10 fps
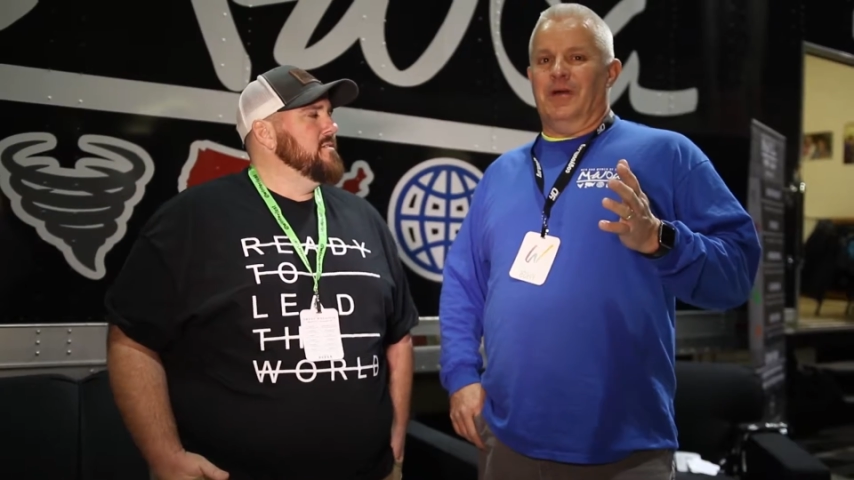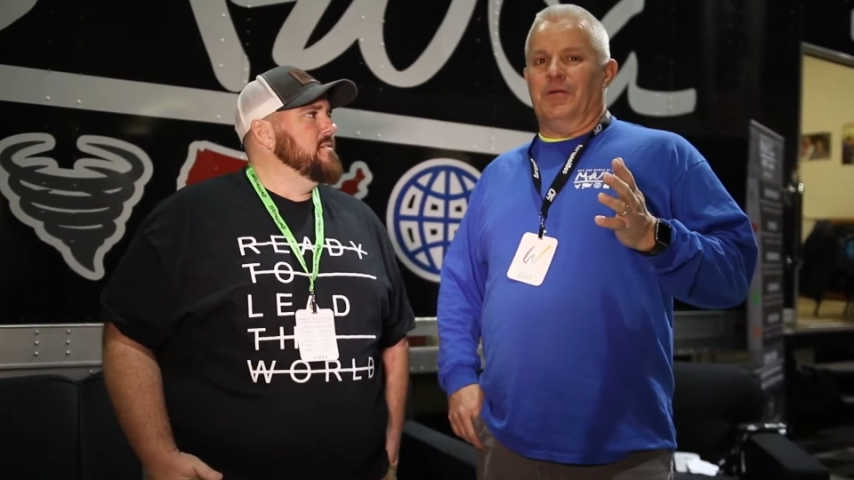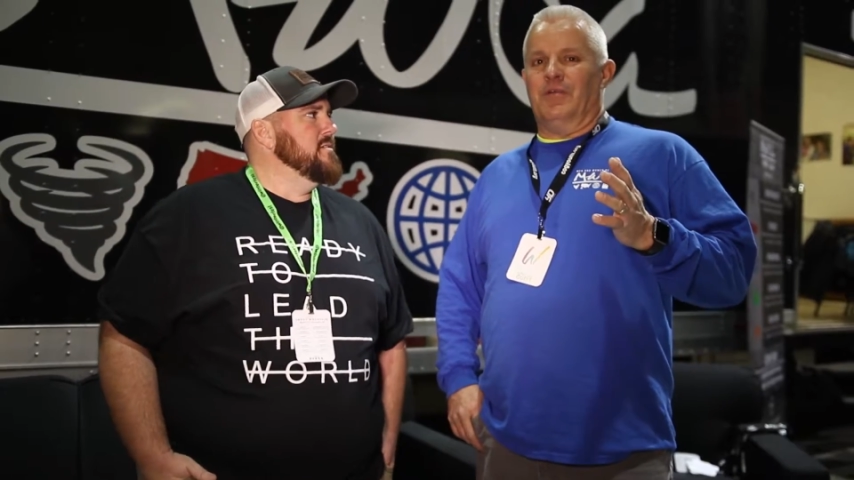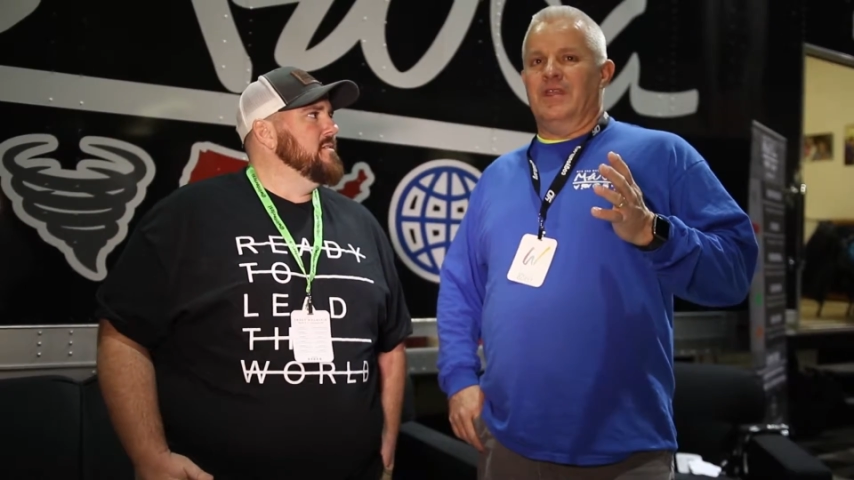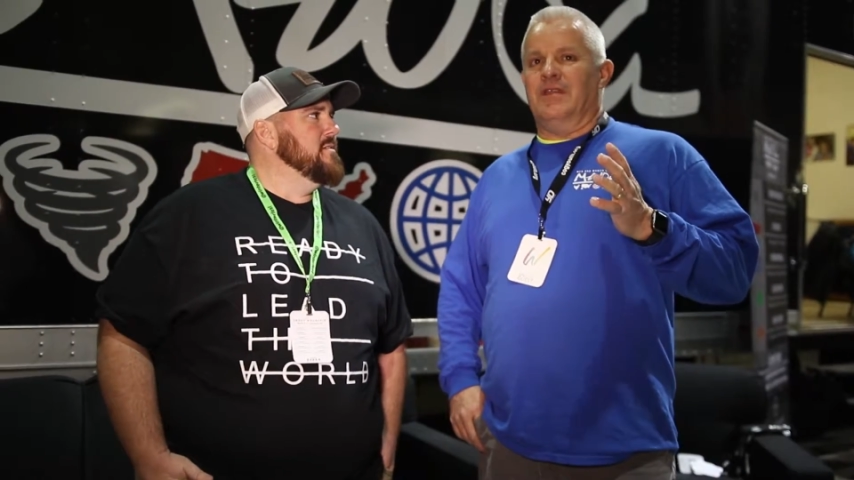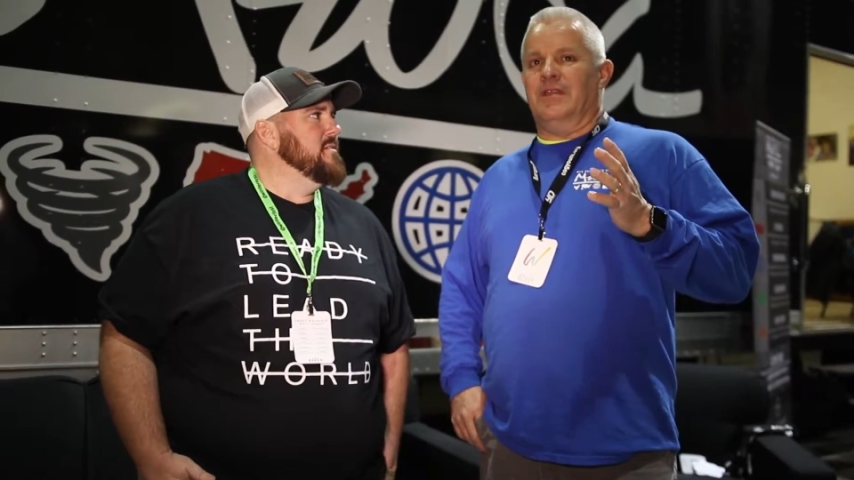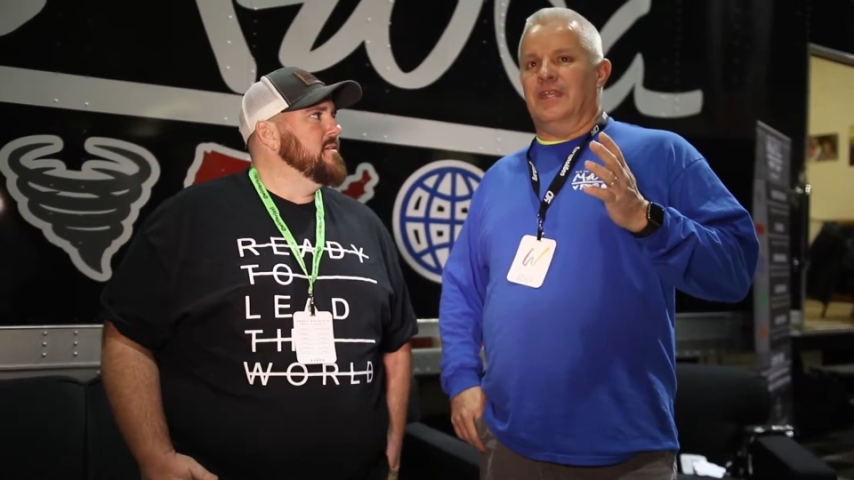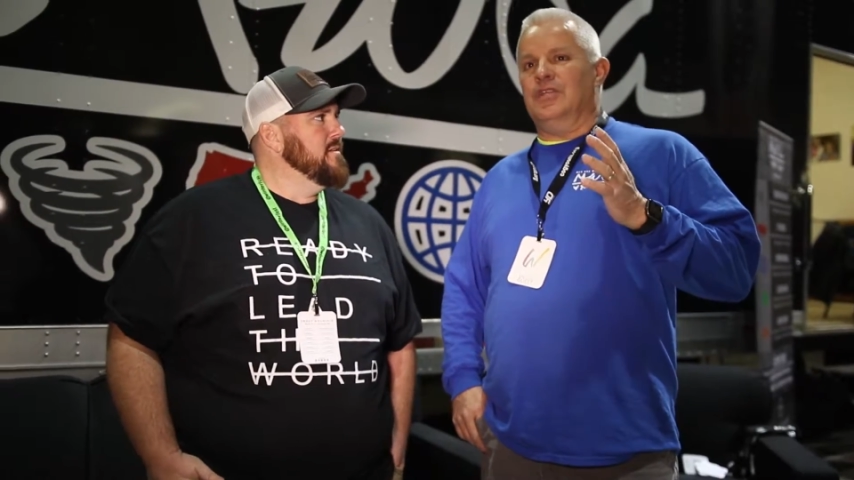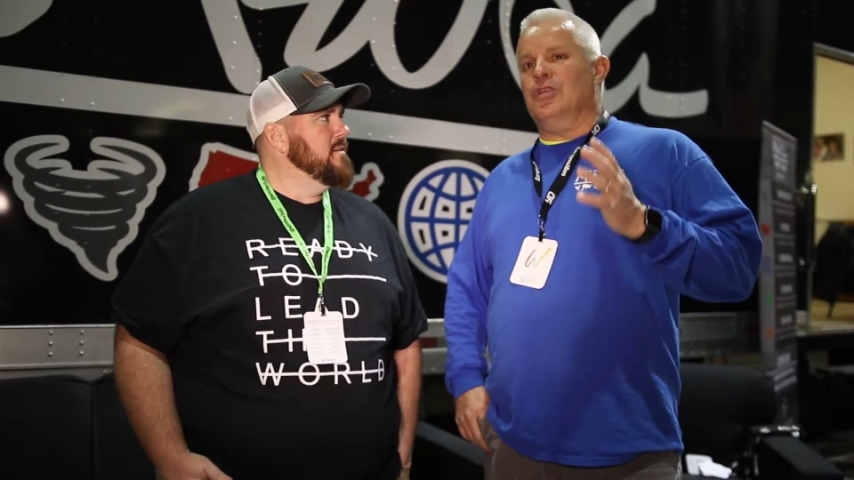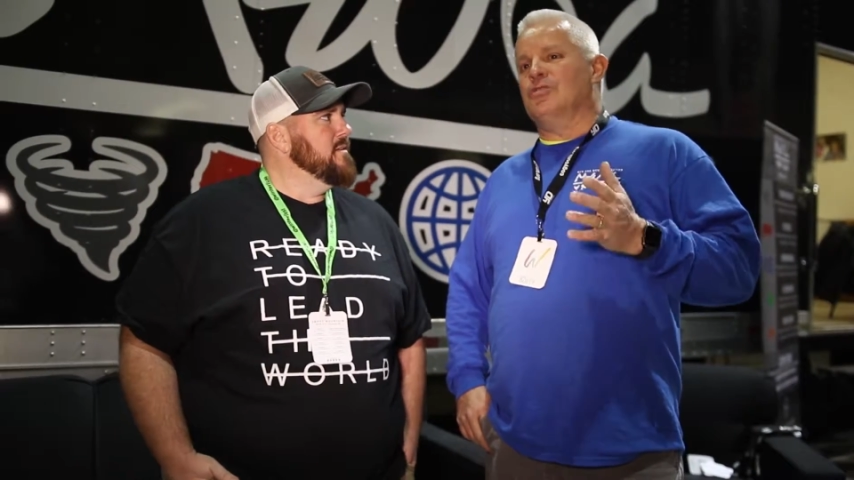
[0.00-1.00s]
But we,
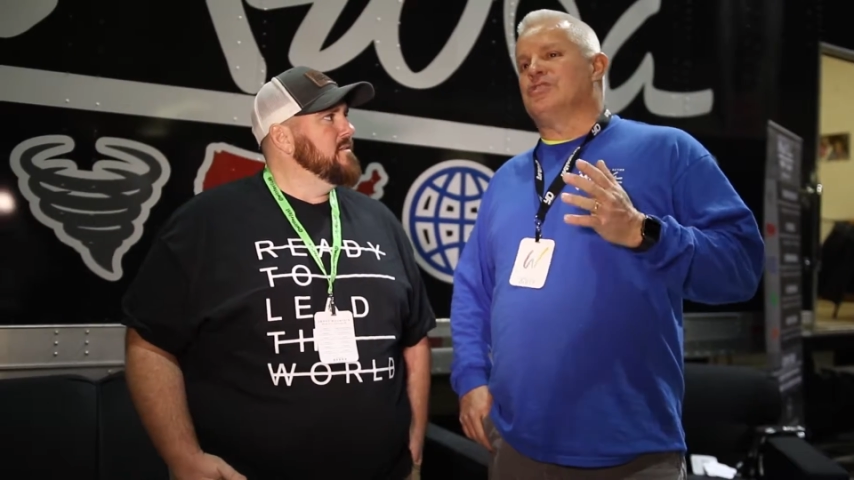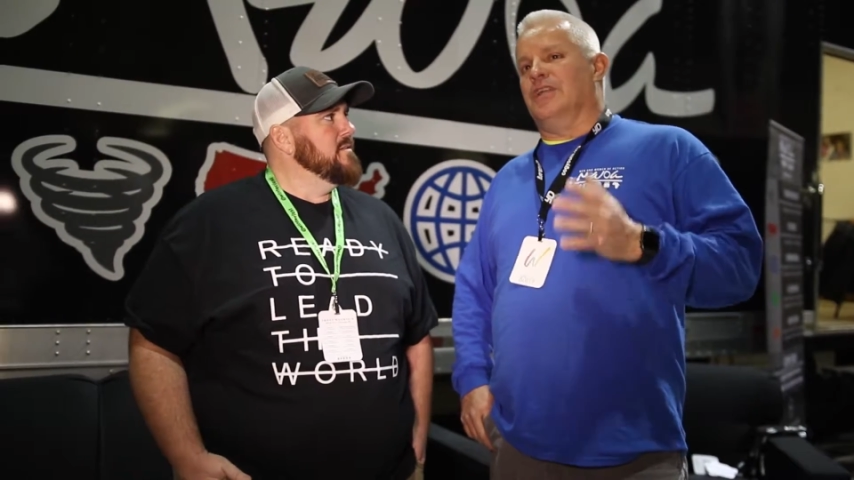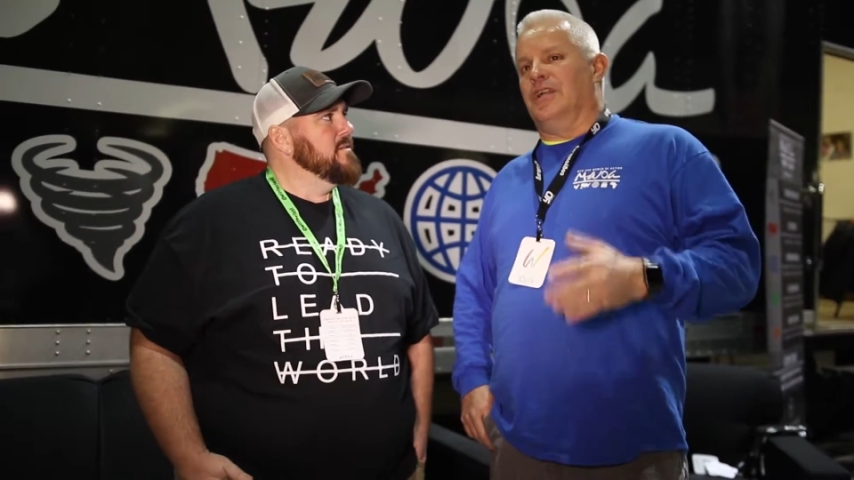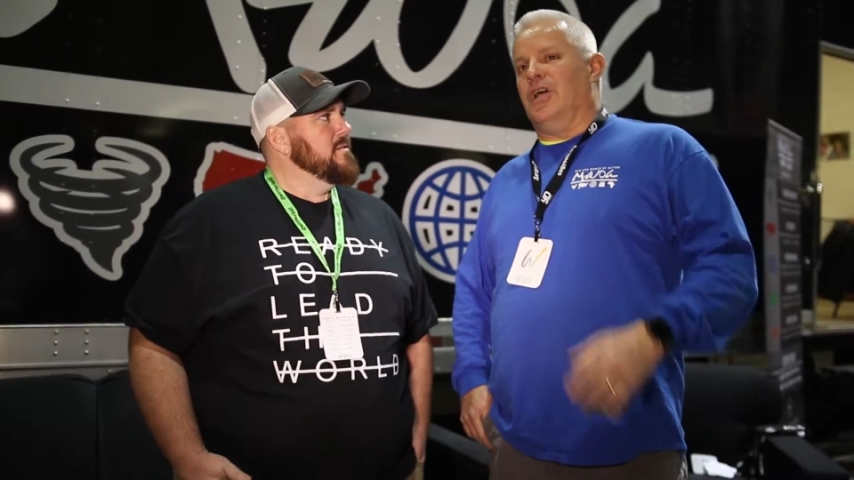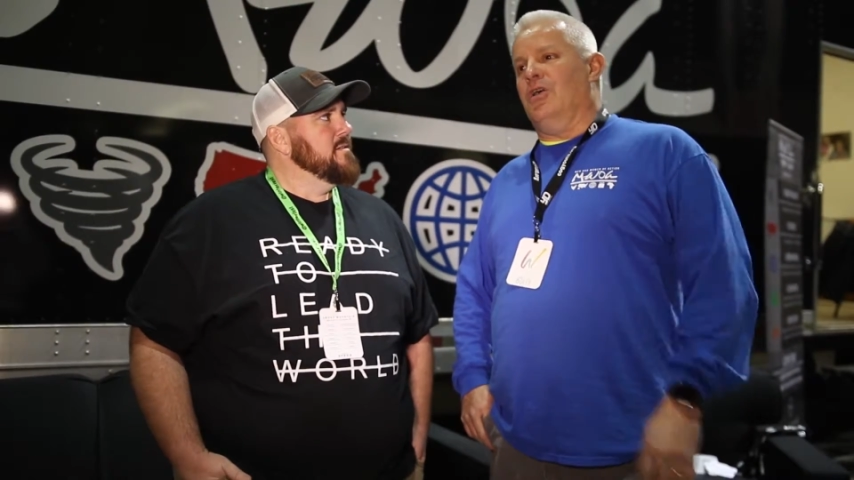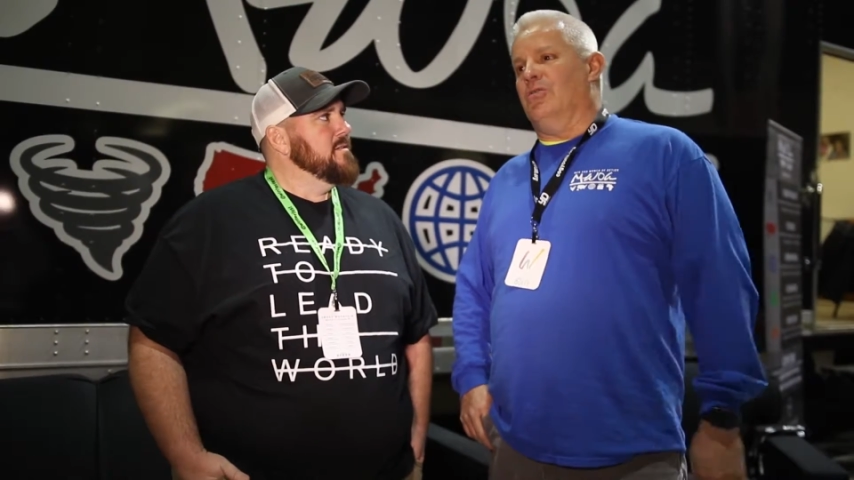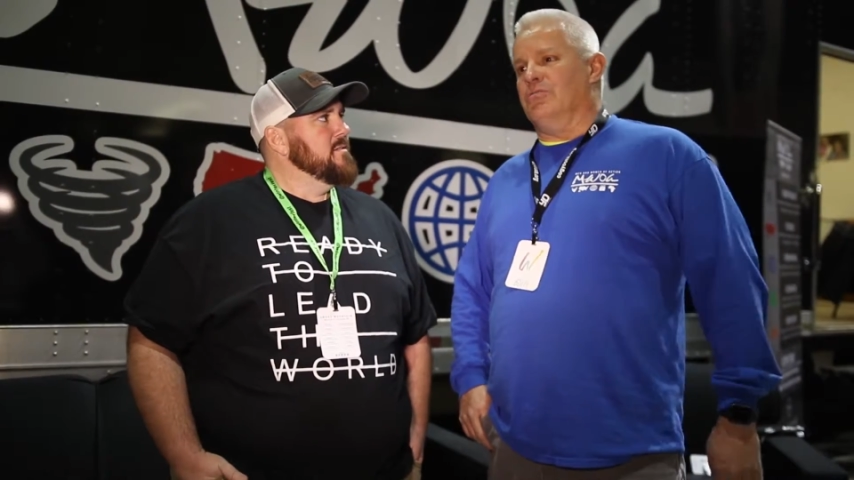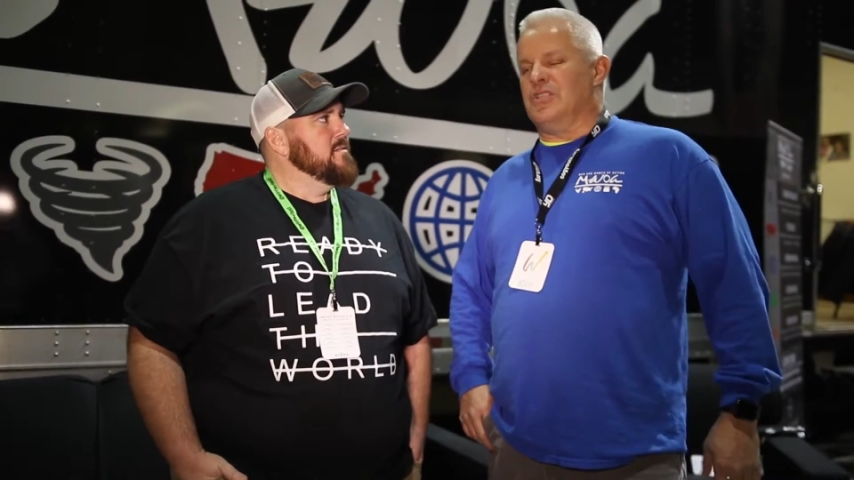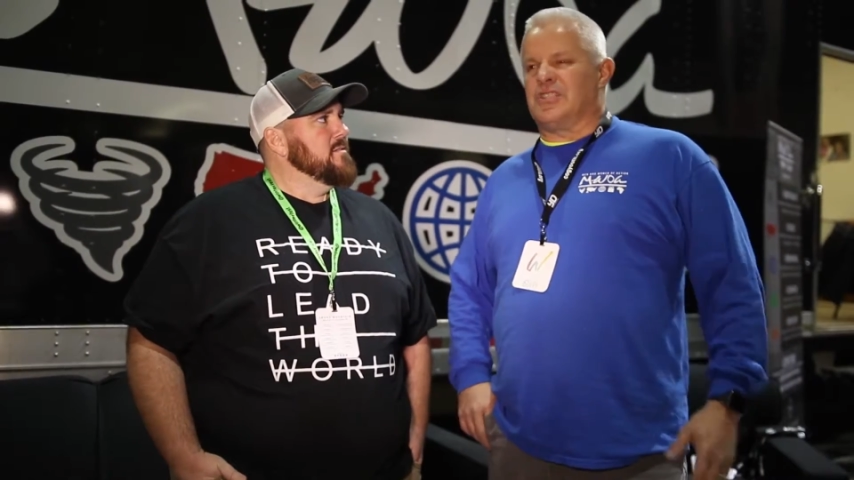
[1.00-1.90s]
in Houston alone,